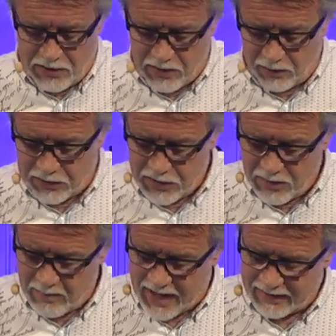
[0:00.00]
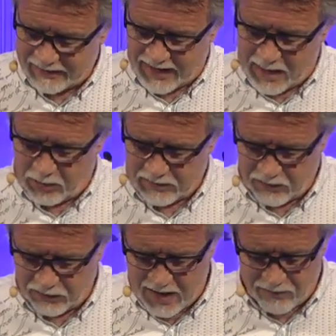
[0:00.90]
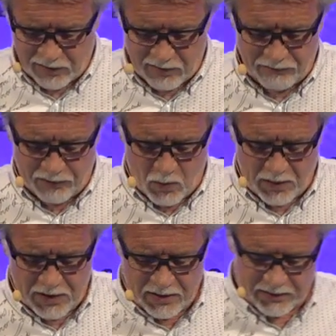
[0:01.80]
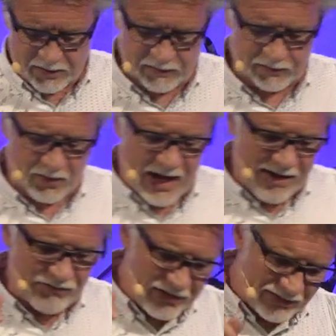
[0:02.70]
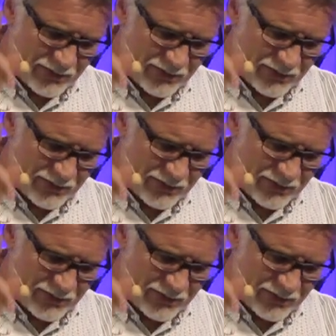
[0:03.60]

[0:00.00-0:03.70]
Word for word: know that you're my disciples if you have love for one another. So I have this